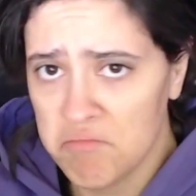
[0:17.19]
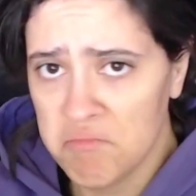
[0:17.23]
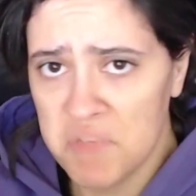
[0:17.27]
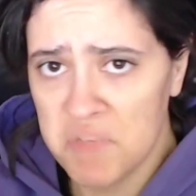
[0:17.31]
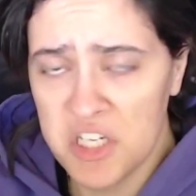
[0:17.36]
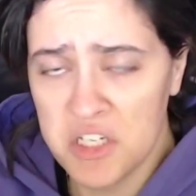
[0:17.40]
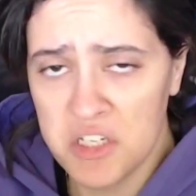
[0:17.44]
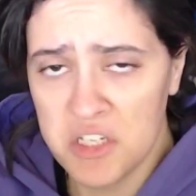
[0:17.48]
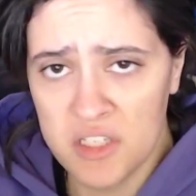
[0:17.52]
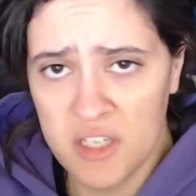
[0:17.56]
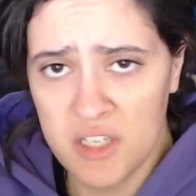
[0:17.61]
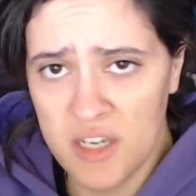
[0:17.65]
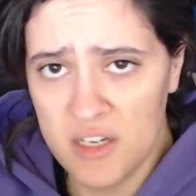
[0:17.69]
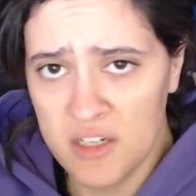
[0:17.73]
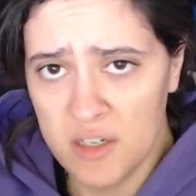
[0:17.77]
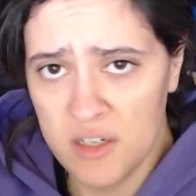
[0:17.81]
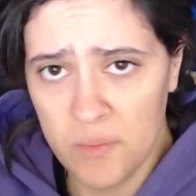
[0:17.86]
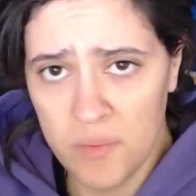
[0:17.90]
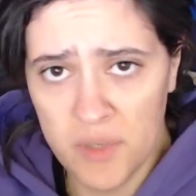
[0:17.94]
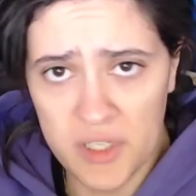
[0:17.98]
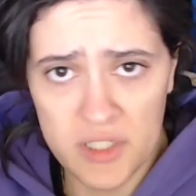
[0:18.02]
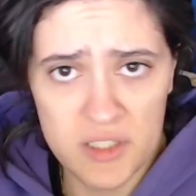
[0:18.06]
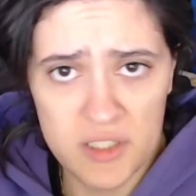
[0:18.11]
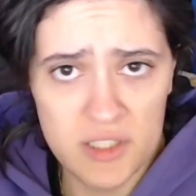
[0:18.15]
they just end
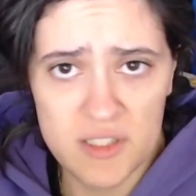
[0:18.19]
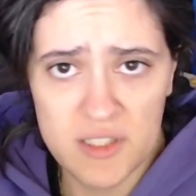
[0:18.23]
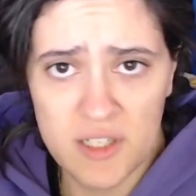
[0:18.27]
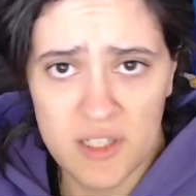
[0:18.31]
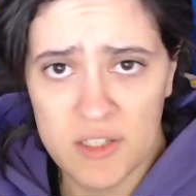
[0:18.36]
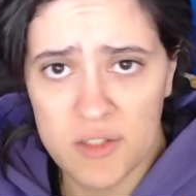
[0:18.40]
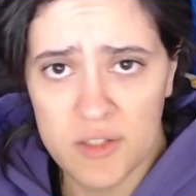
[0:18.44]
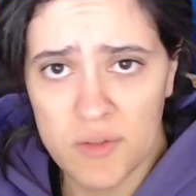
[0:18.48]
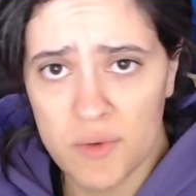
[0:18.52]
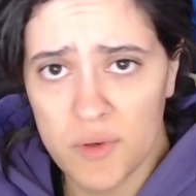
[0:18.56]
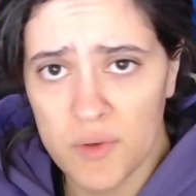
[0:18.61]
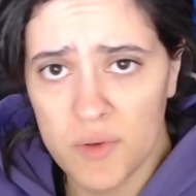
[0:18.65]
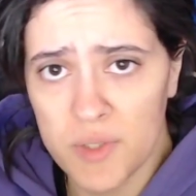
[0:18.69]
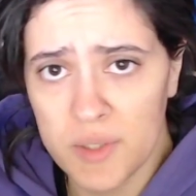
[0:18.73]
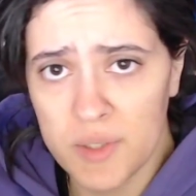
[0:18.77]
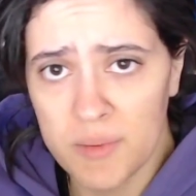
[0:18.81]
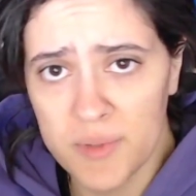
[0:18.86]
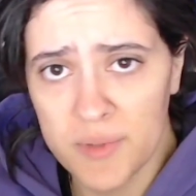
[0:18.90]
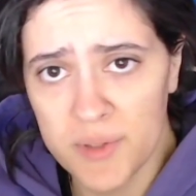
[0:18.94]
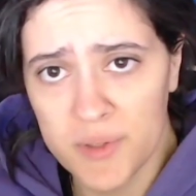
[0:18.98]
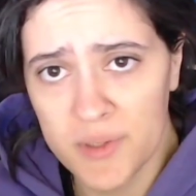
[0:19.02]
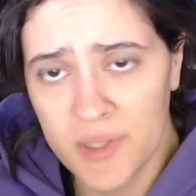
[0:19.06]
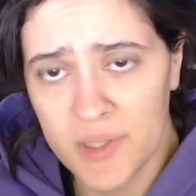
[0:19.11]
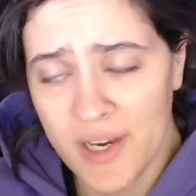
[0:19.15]
up like the Saints Row
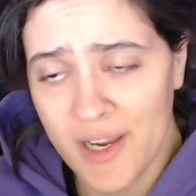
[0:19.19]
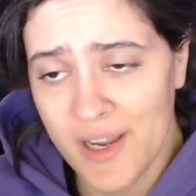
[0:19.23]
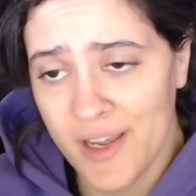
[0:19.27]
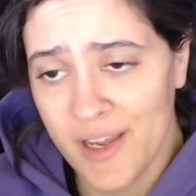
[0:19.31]
reboot.